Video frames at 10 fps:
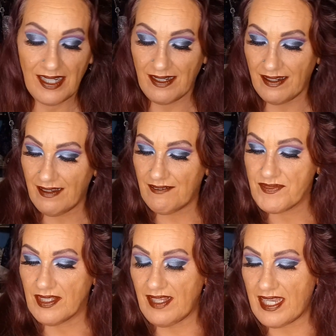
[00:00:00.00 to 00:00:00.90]
I have
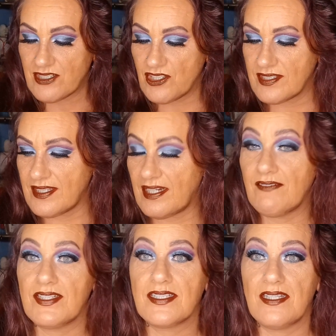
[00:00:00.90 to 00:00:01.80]
the lashes that I
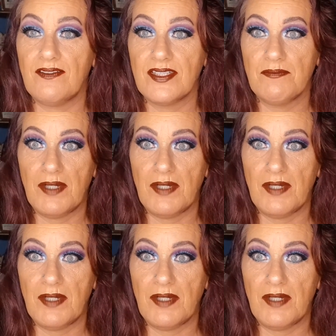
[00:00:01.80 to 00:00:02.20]
received in